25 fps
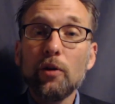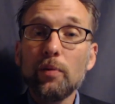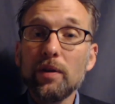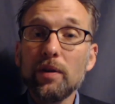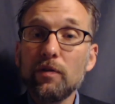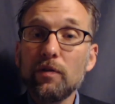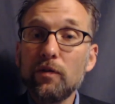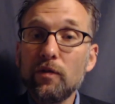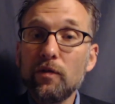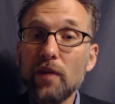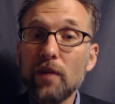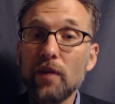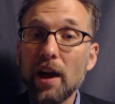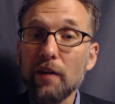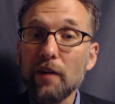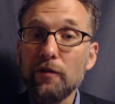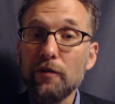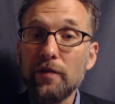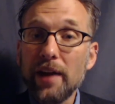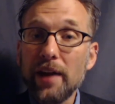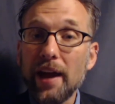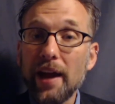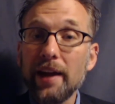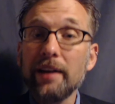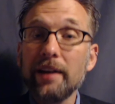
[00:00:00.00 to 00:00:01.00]
It would be
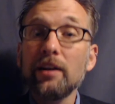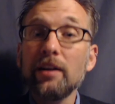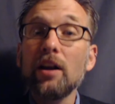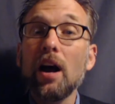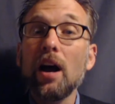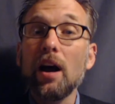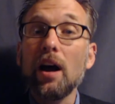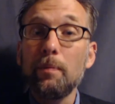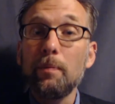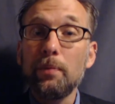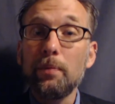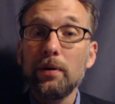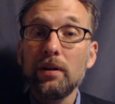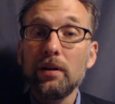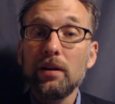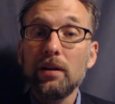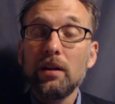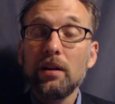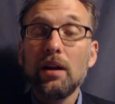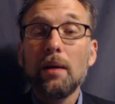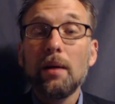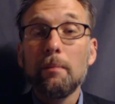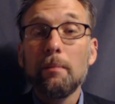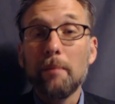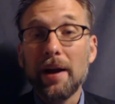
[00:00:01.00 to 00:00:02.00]
Fn up
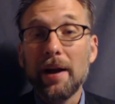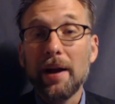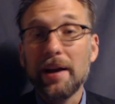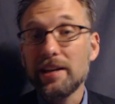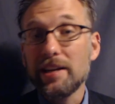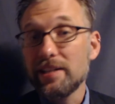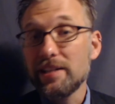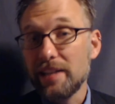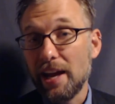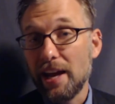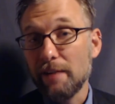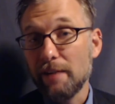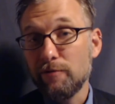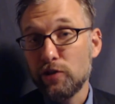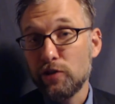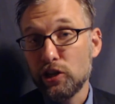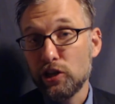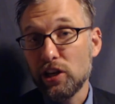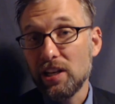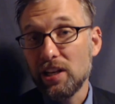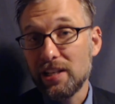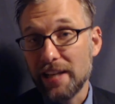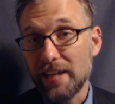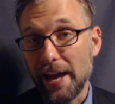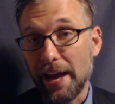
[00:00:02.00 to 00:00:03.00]
minus
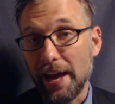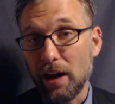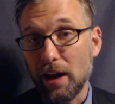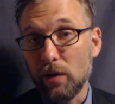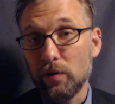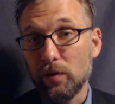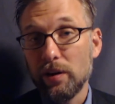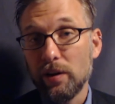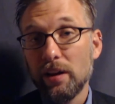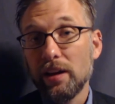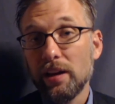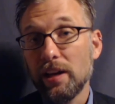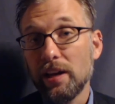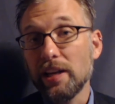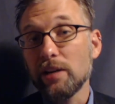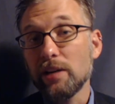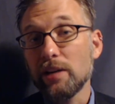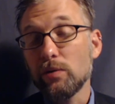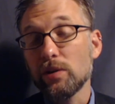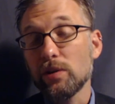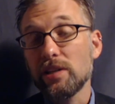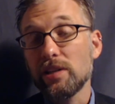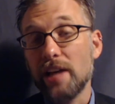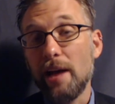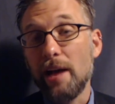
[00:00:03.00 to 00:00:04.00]
Fg down
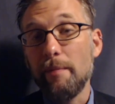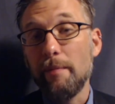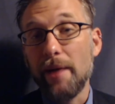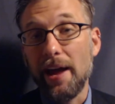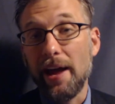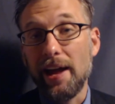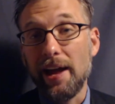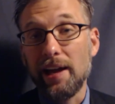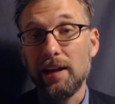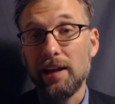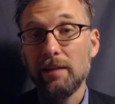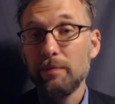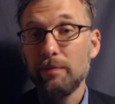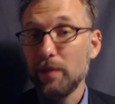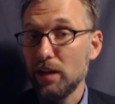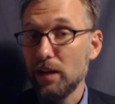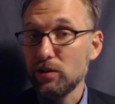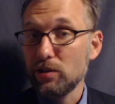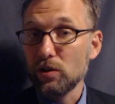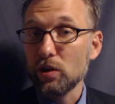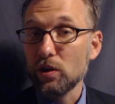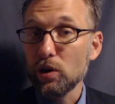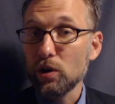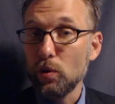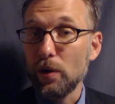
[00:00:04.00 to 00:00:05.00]
equals Ma.
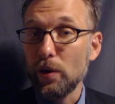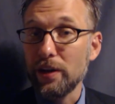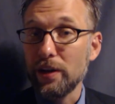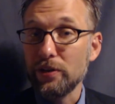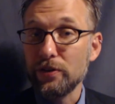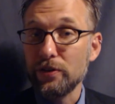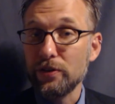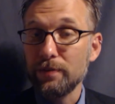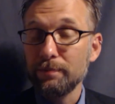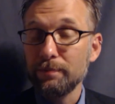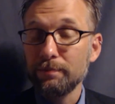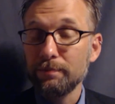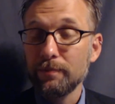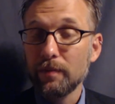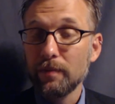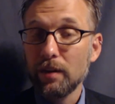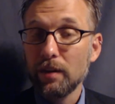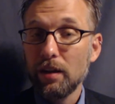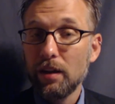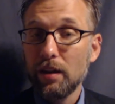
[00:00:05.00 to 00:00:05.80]
That's our equation.